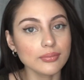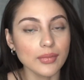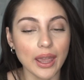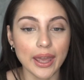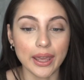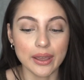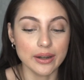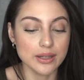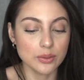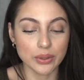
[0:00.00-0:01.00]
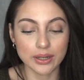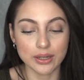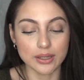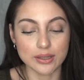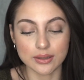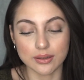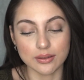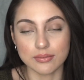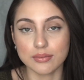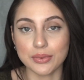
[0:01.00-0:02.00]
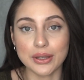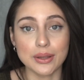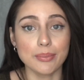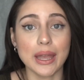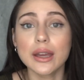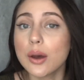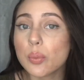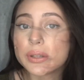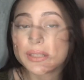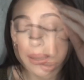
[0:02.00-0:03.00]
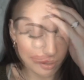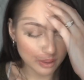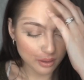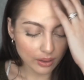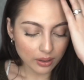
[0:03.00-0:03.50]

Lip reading: hey, it is what it is. It might come one day, it might not.